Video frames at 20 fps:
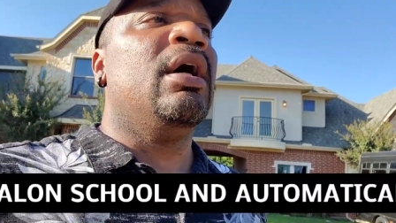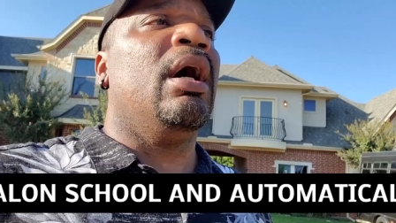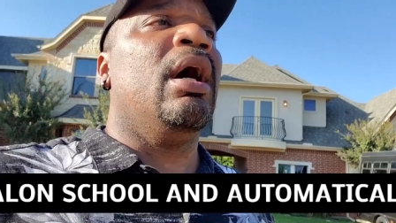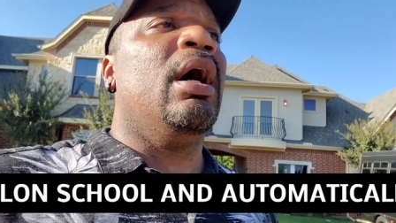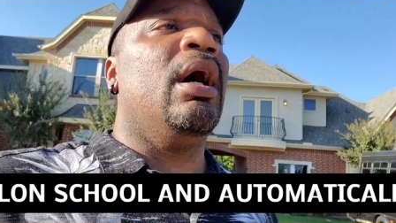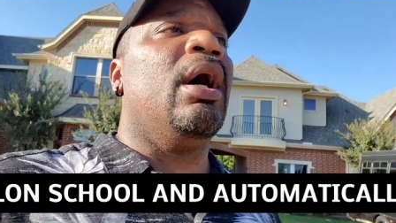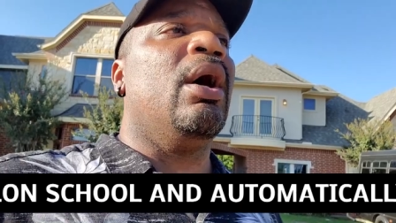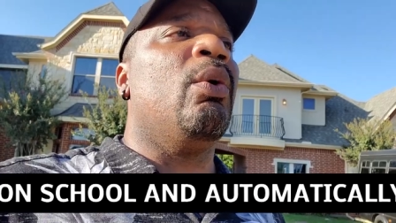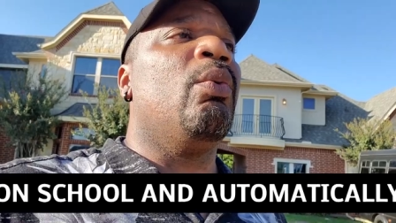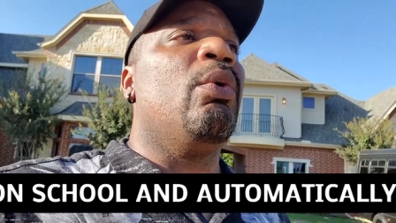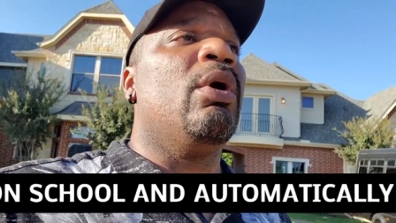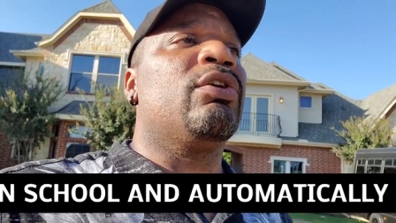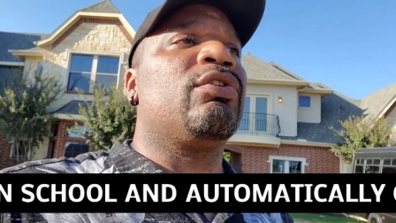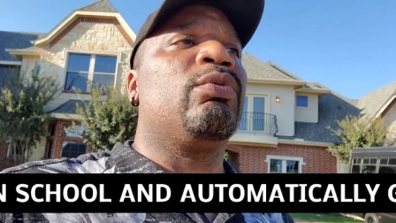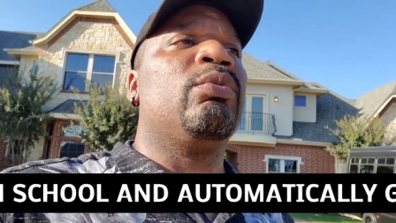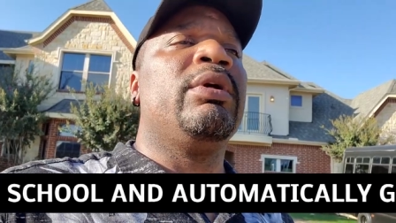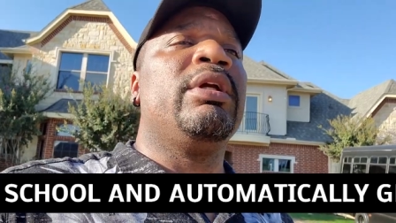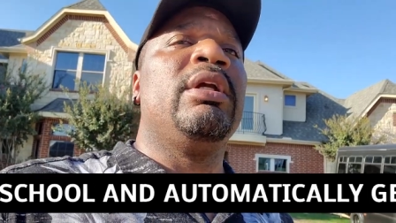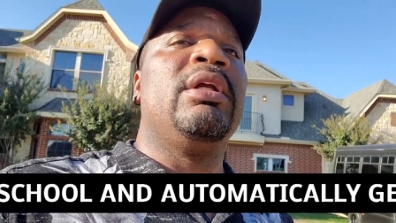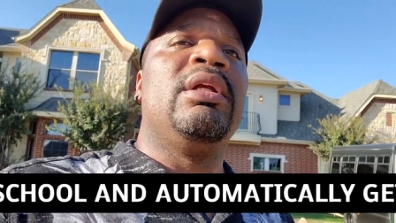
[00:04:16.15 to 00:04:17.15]
Uh, once
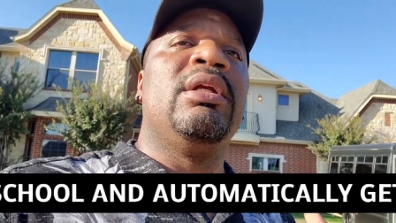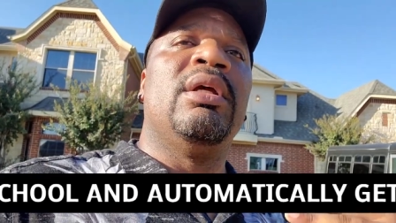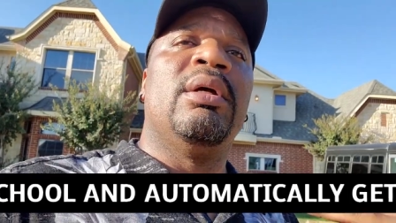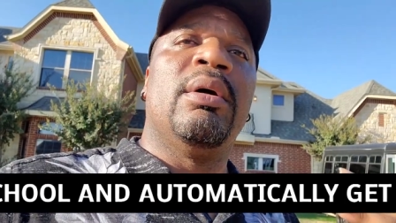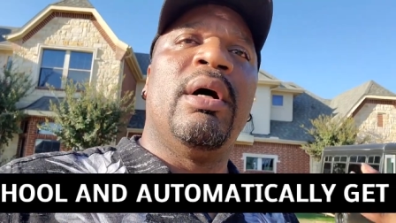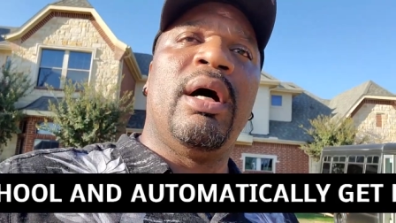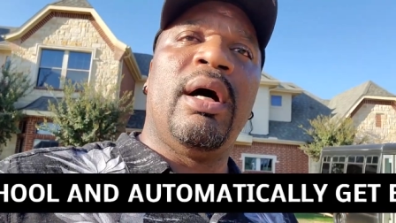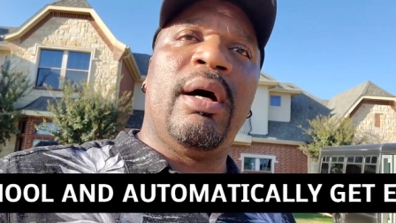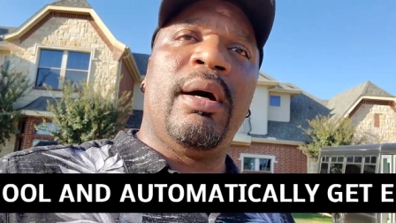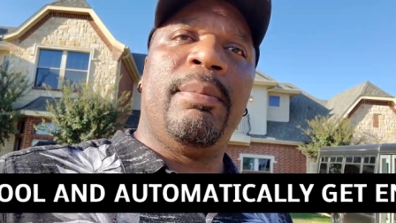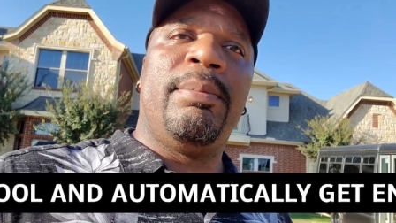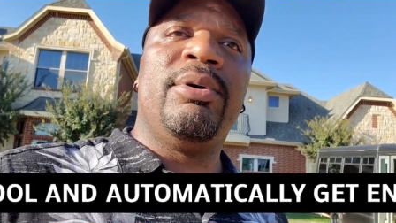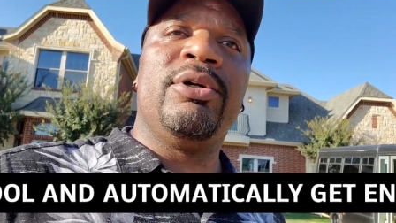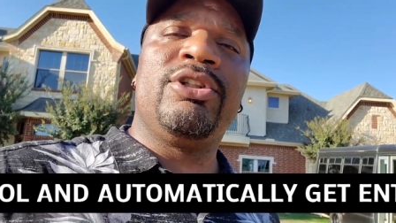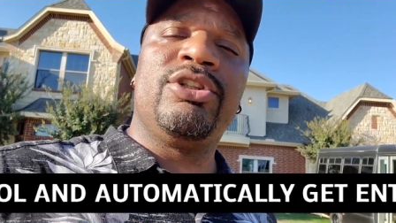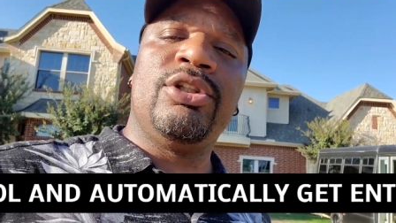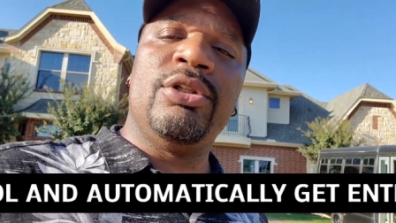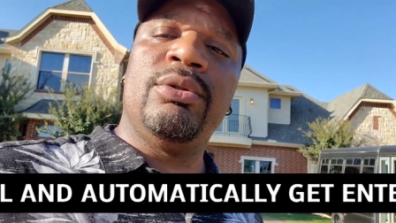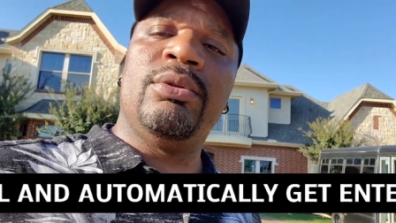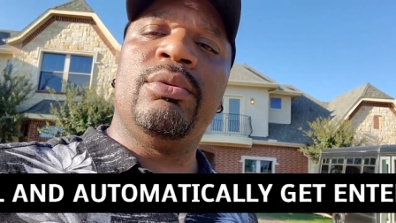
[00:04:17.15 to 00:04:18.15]
we uh,
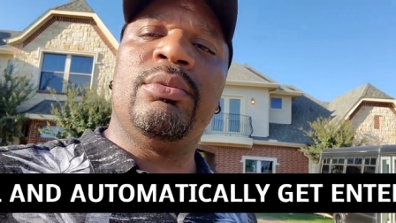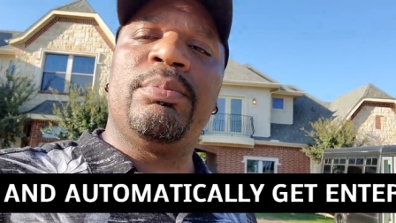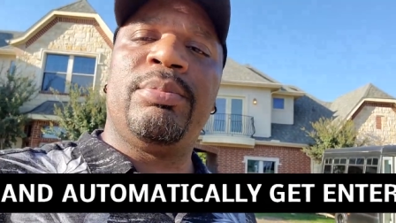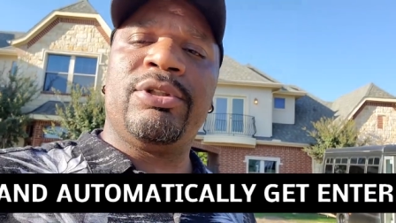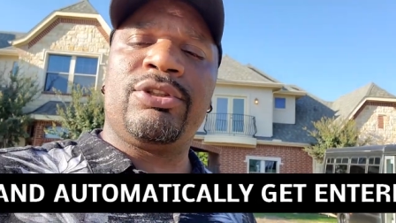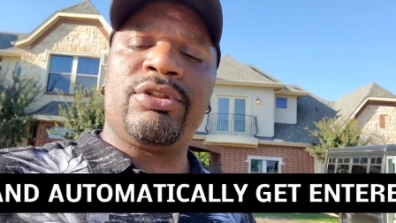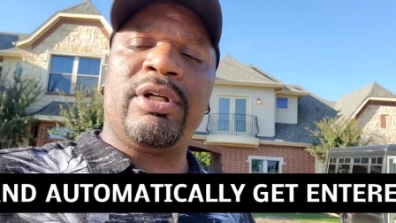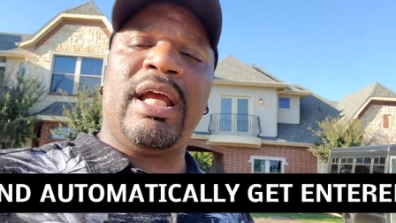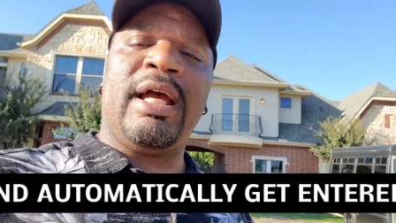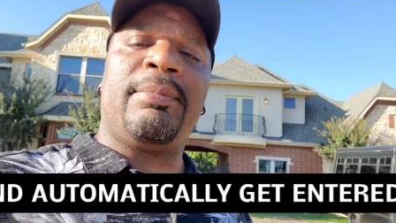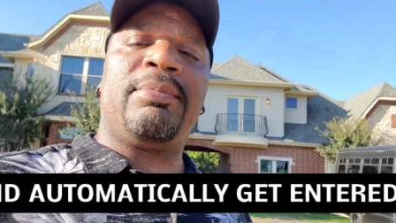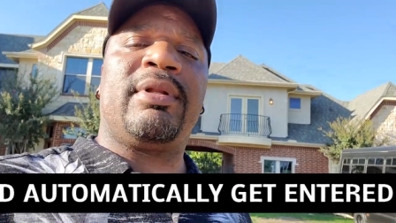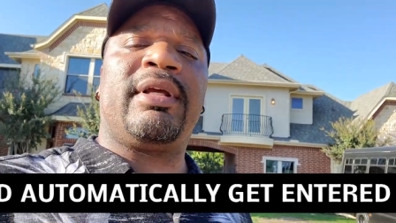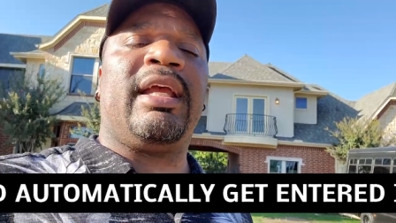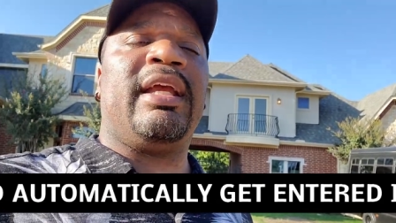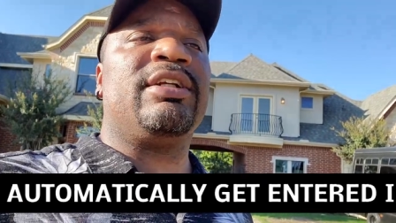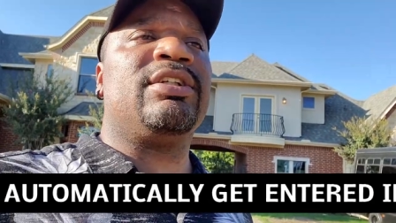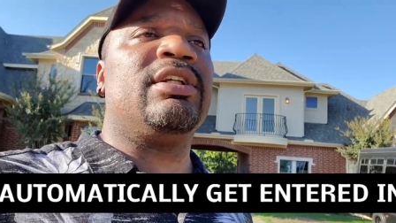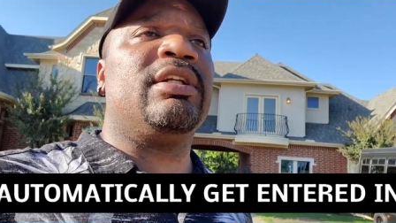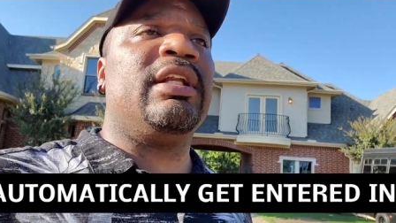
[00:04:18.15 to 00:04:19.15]
put you put your
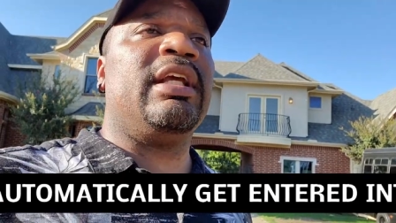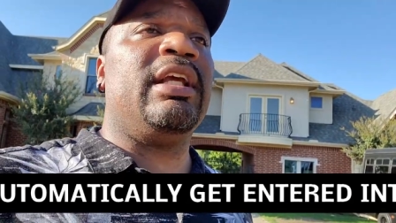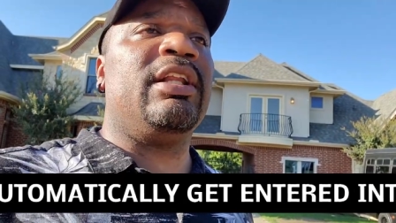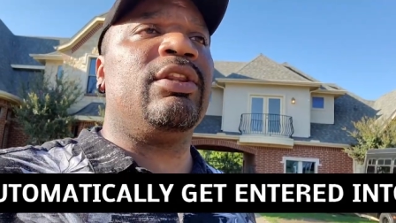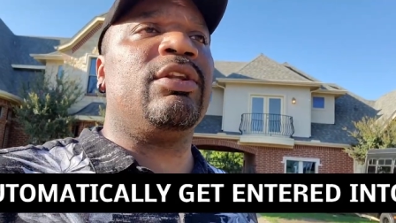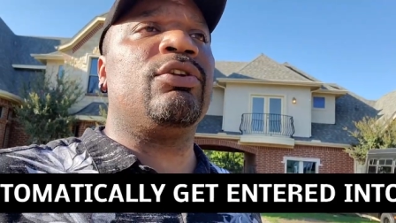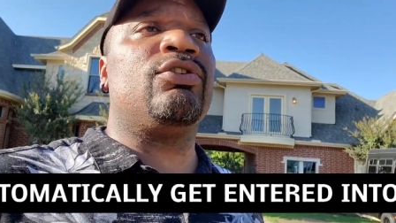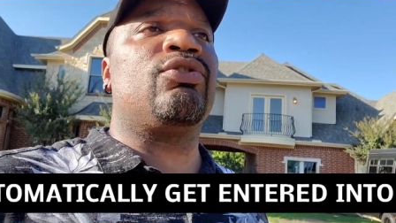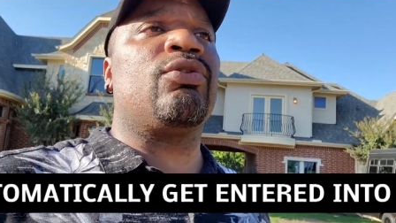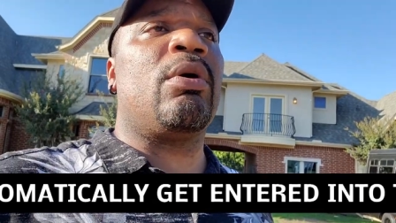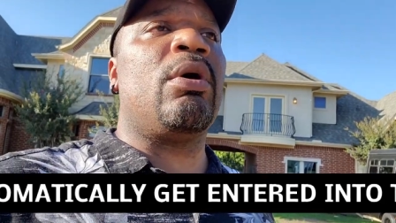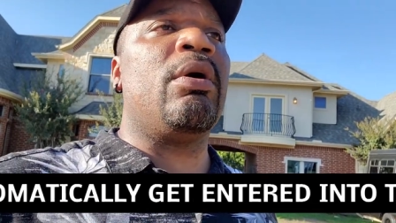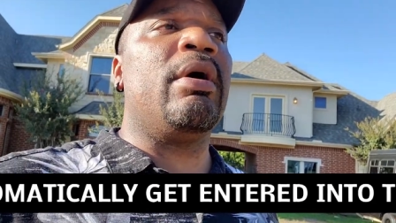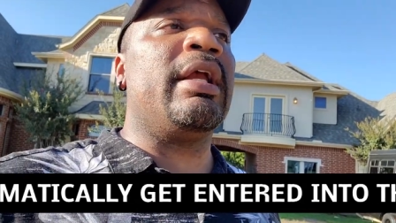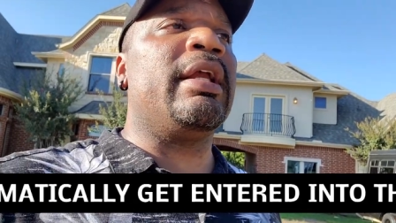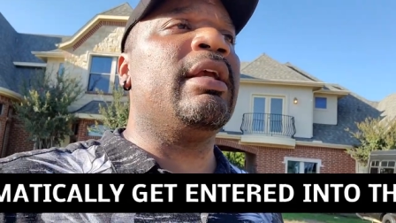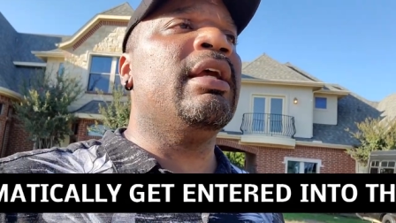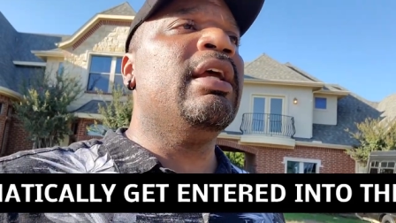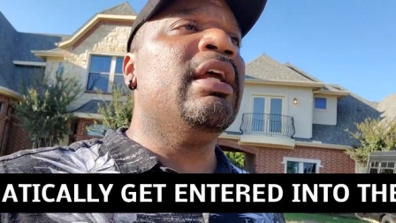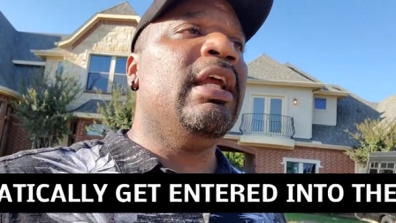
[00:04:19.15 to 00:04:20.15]
application in the
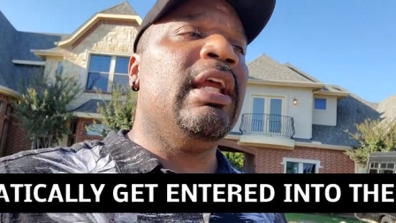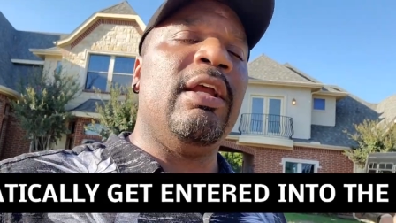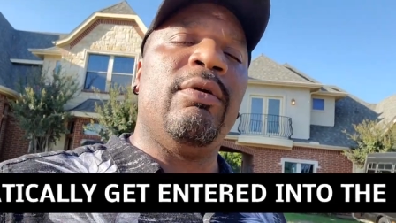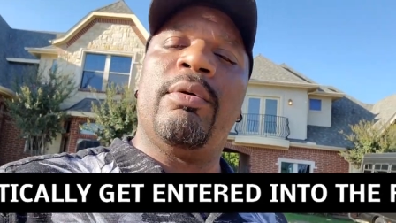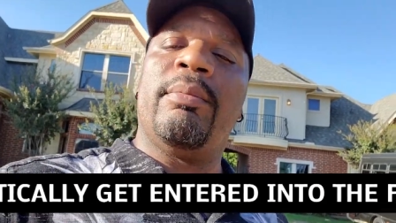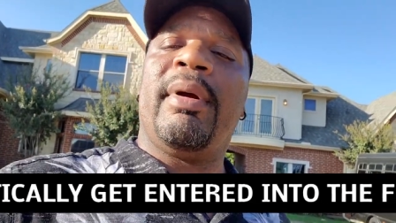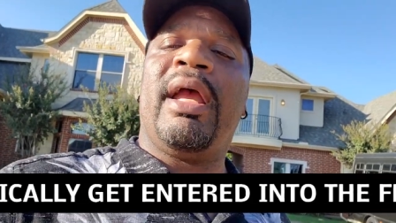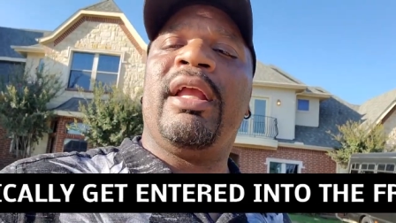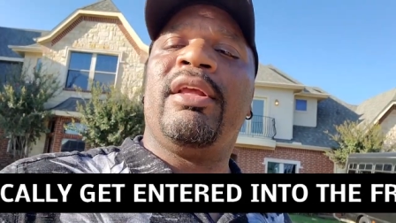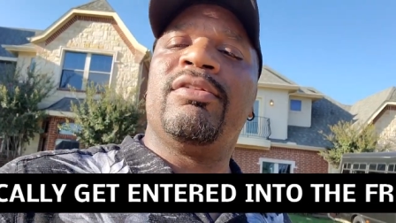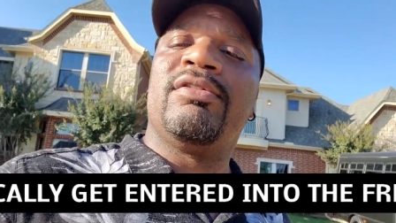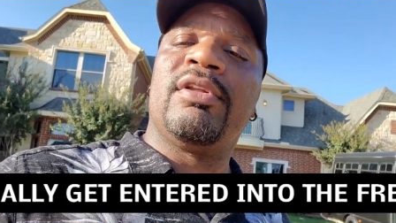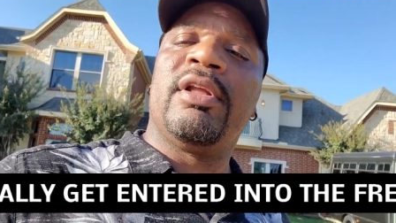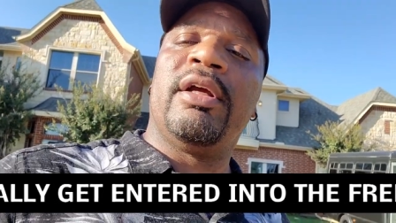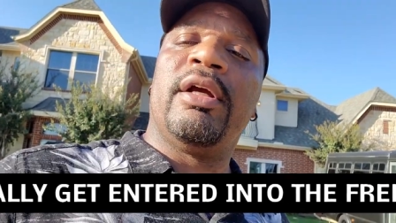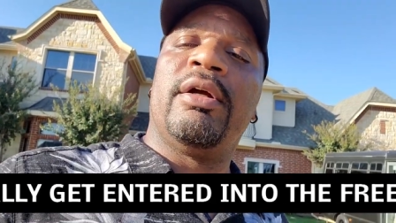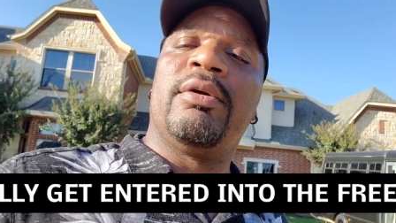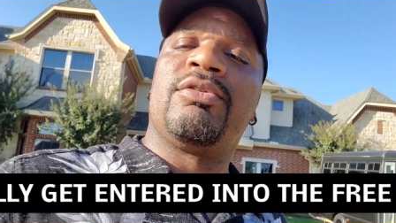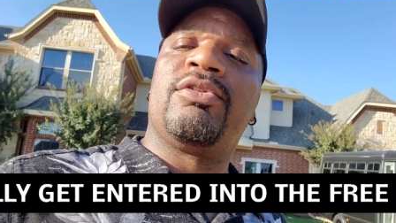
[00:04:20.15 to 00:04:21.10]
drawing, it remains there.